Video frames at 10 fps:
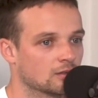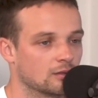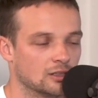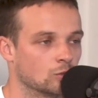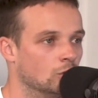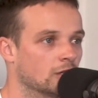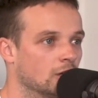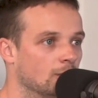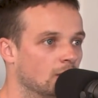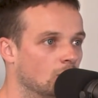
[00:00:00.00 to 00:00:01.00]
things weren't
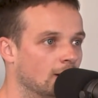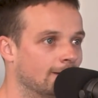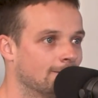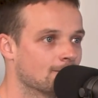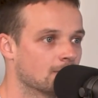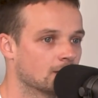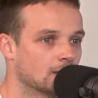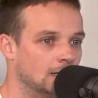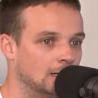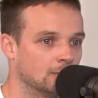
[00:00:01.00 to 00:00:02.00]
going my way.
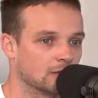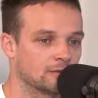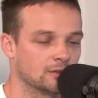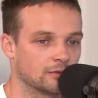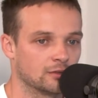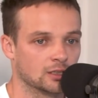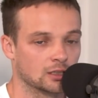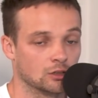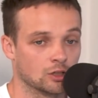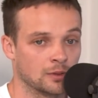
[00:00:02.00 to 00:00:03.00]
And I feel
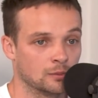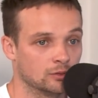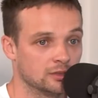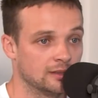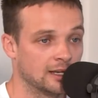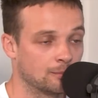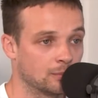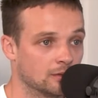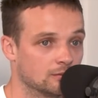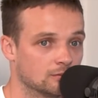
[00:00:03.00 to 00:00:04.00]
like a lot of people did
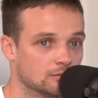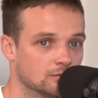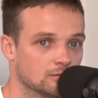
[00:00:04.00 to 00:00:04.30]
that, but